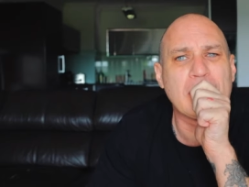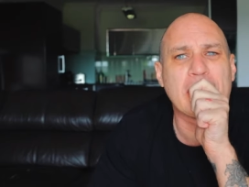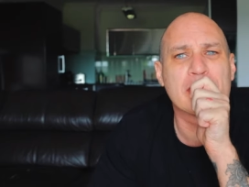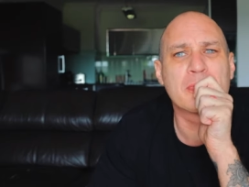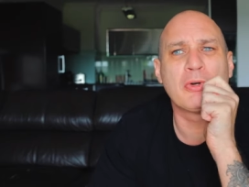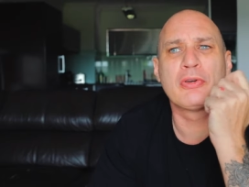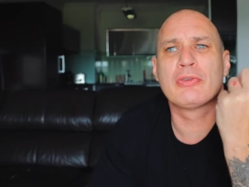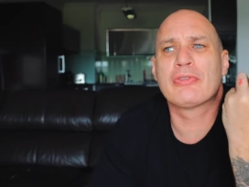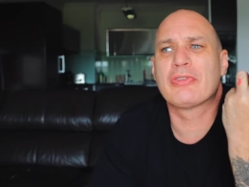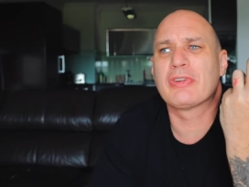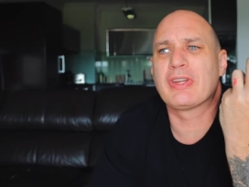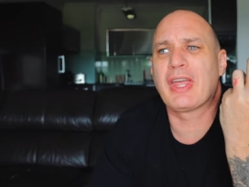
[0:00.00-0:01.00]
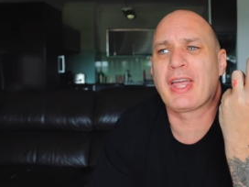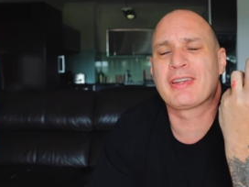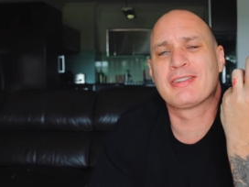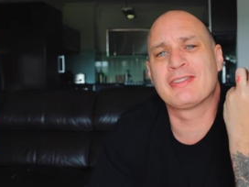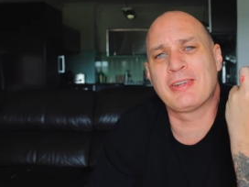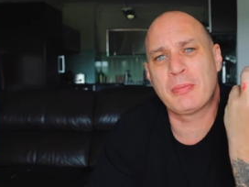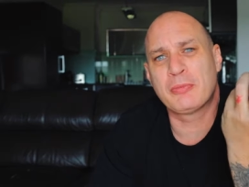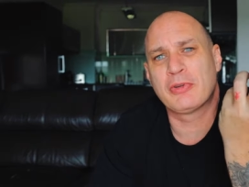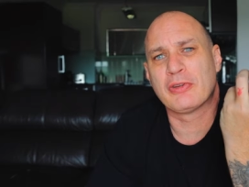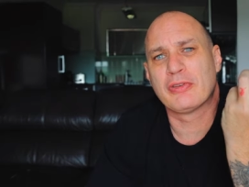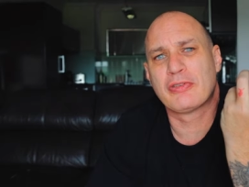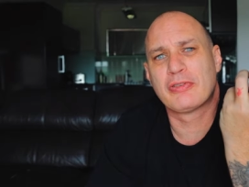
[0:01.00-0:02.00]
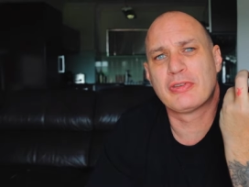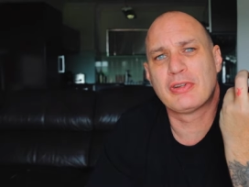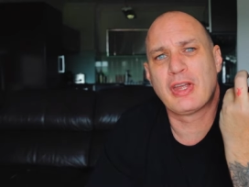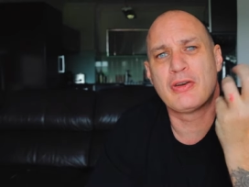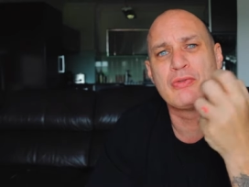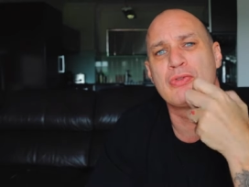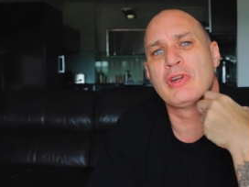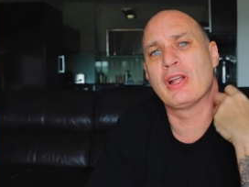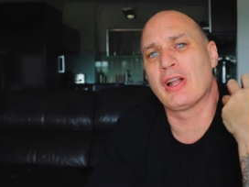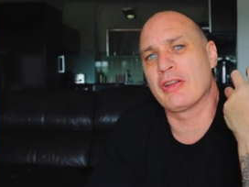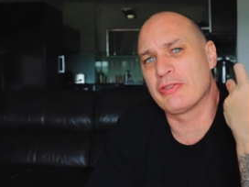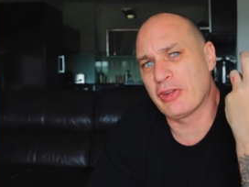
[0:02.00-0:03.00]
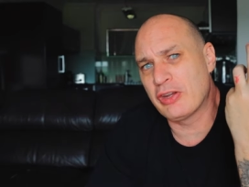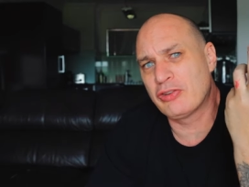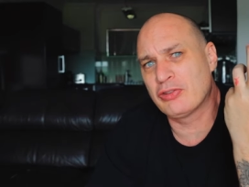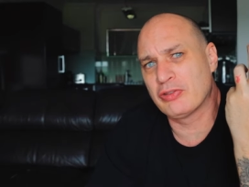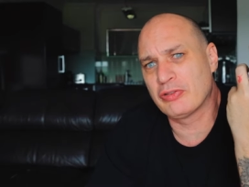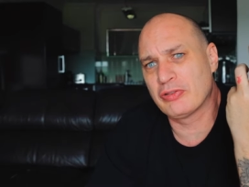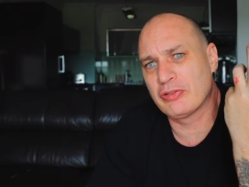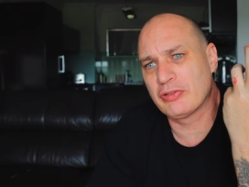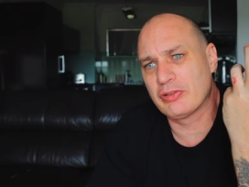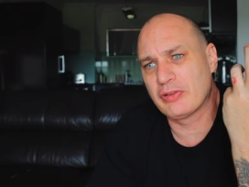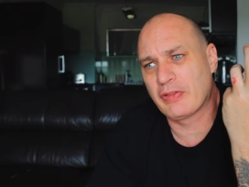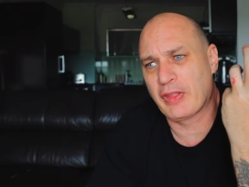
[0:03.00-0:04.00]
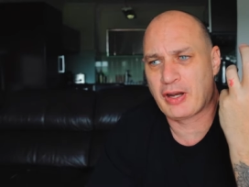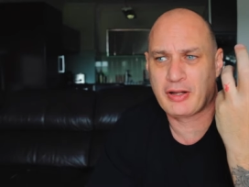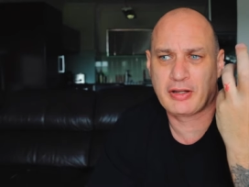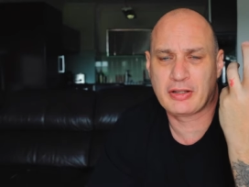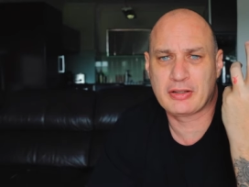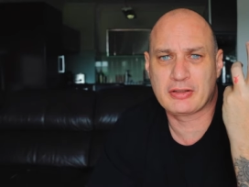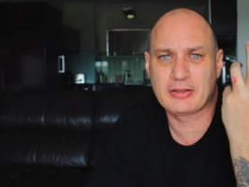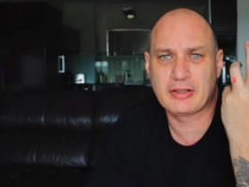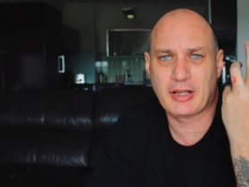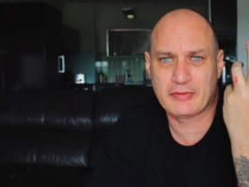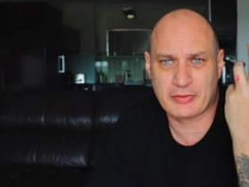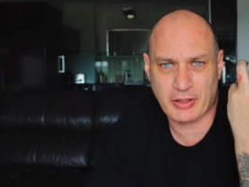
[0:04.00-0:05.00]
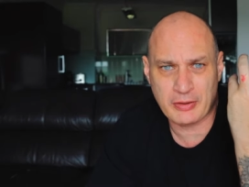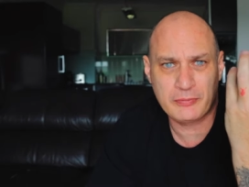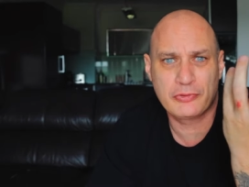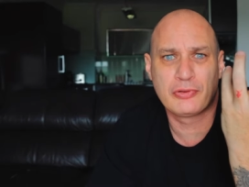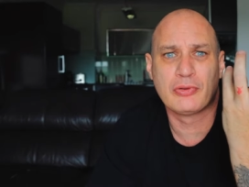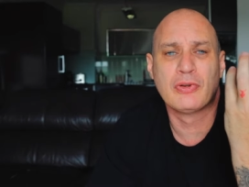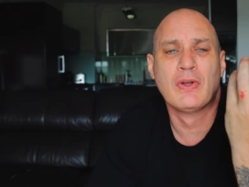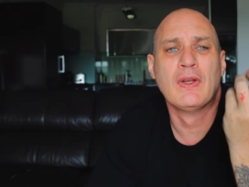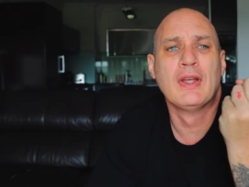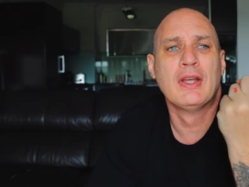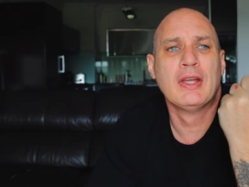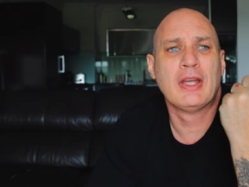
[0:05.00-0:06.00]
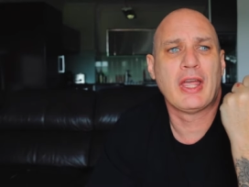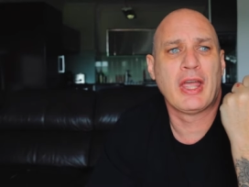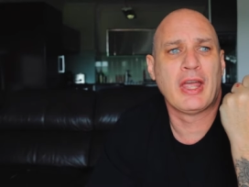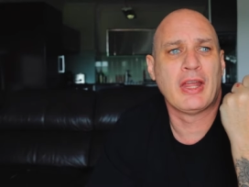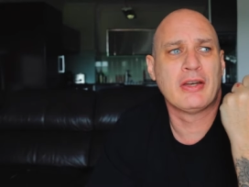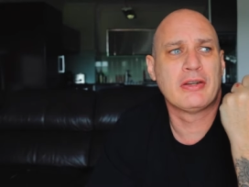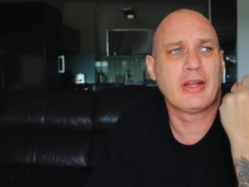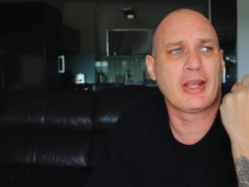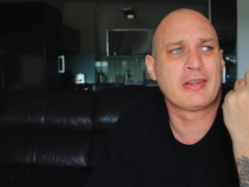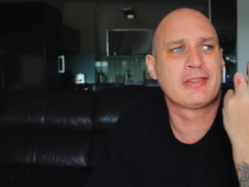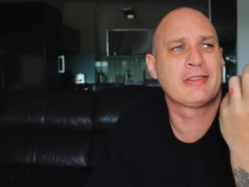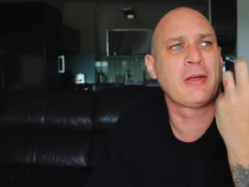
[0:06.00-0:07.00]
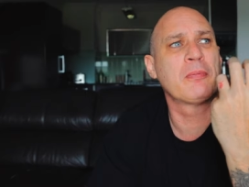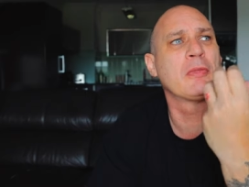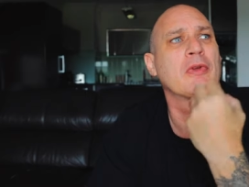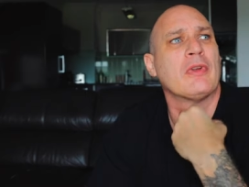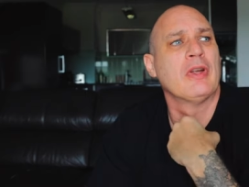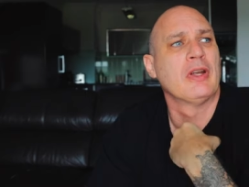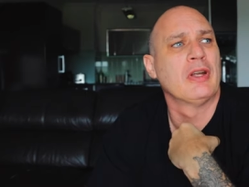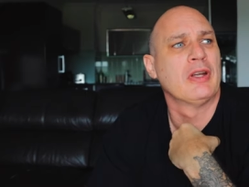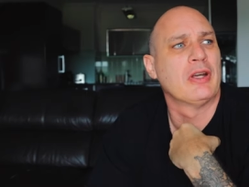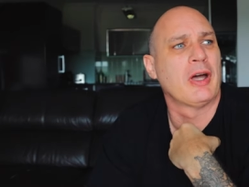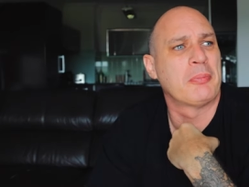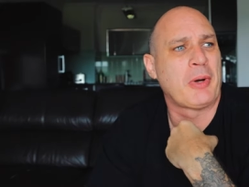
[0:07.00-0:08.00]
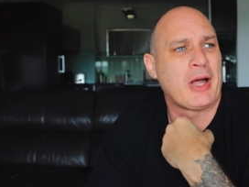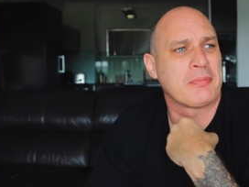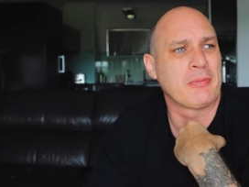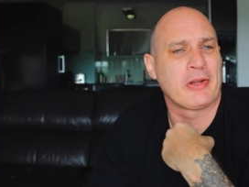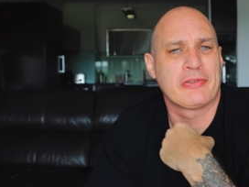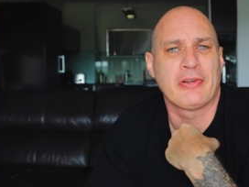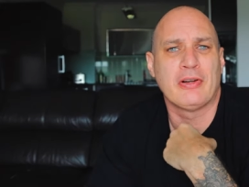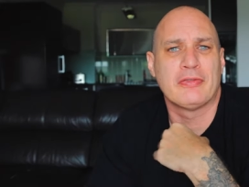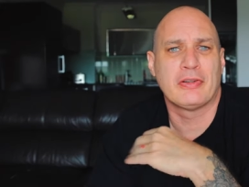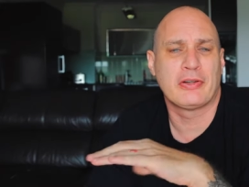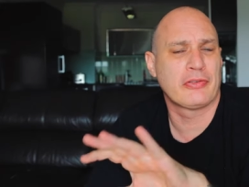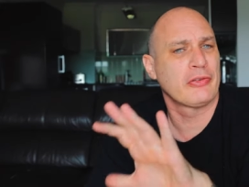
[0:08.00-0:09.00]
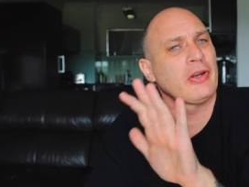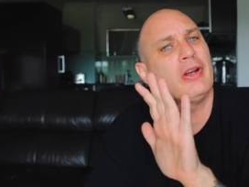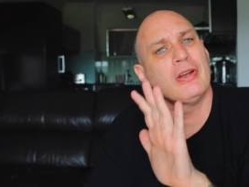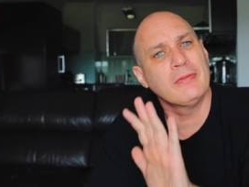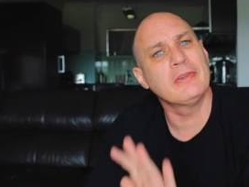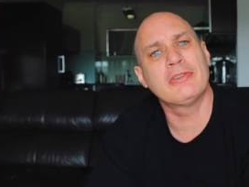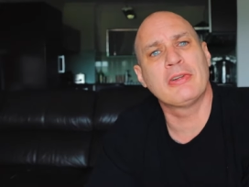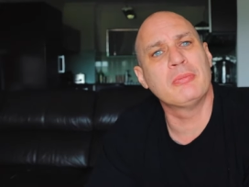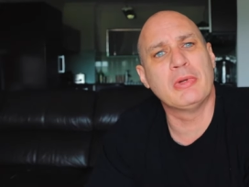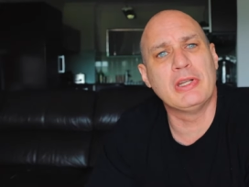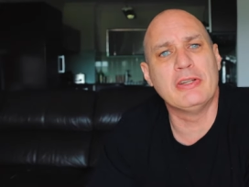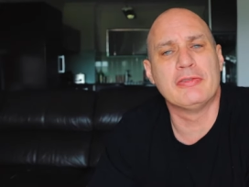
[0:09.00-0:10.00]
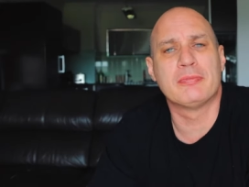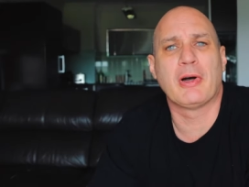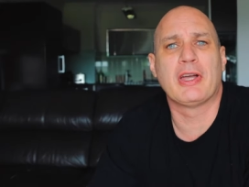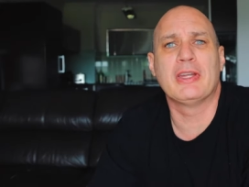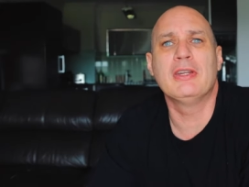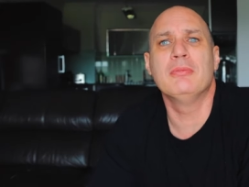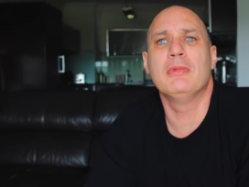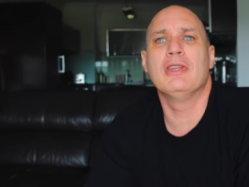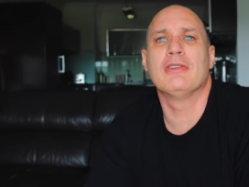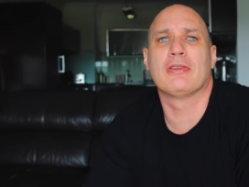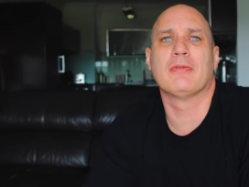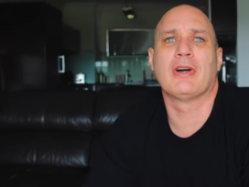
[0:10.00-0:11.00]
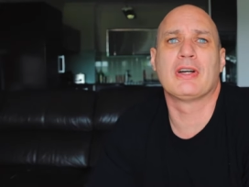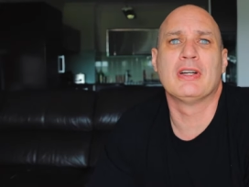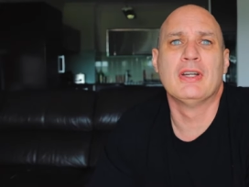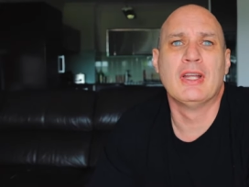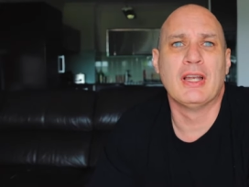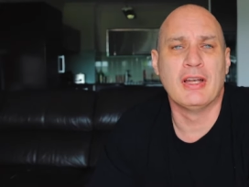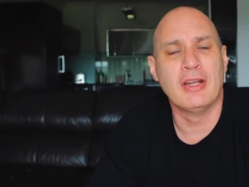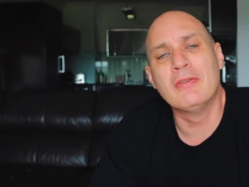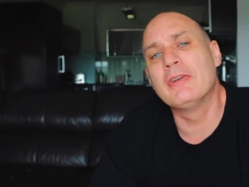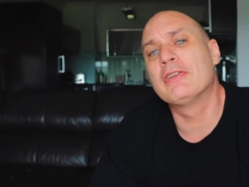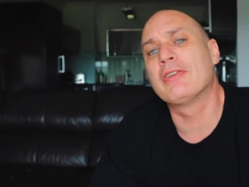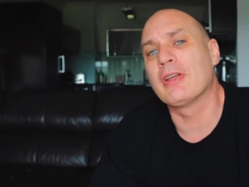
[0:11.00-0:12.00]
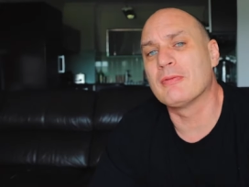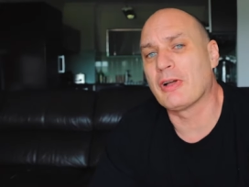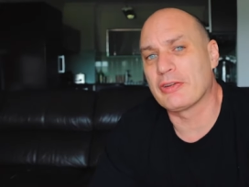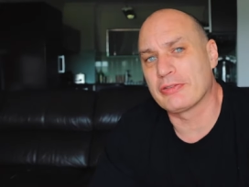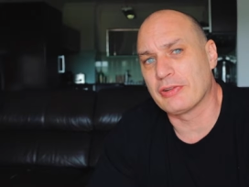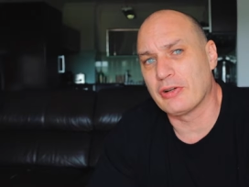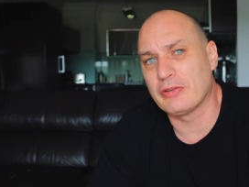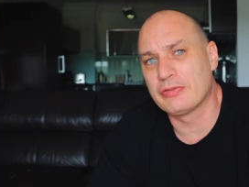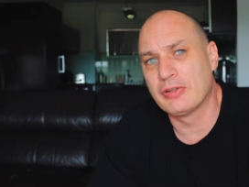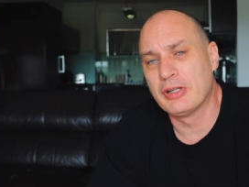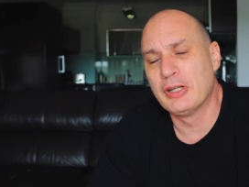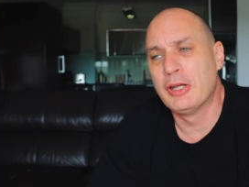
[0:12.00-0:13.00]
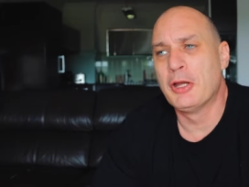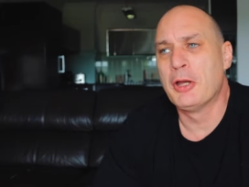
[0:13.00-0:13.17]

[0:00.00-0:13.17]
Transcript: I suppose, acceptance and realization that I have come to and accept about myself. And it's not a limiting belief. By any means am I limiting myself,